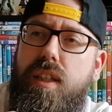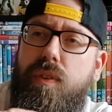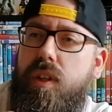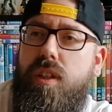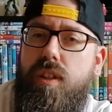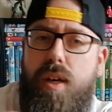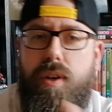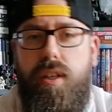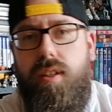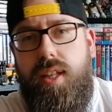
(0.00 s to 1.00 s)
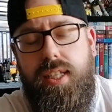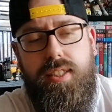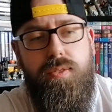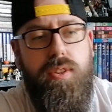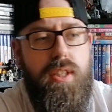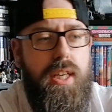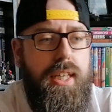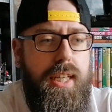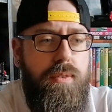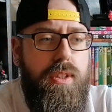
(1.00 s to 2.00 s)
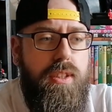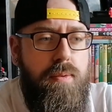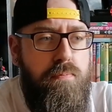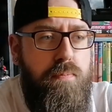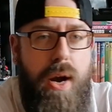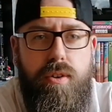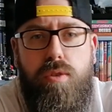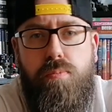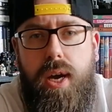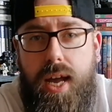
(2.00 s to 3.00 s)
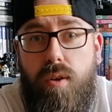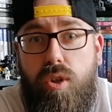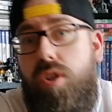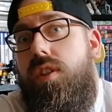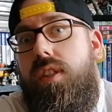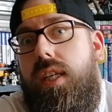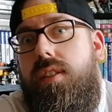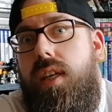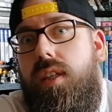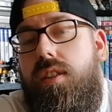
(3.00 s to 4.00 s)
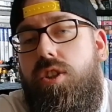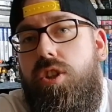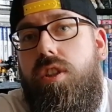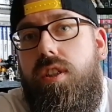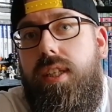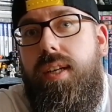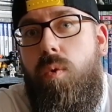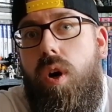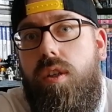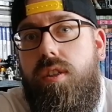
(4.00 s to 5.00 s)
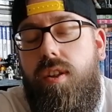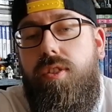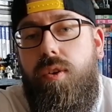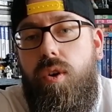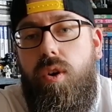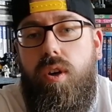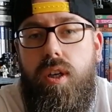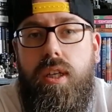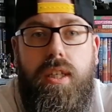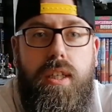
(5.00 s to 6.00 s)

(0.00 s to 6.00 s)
we're not going to do that. We're going to do this. It was like he was embarrassed by how good Zack Snyder's Justice League was and thought,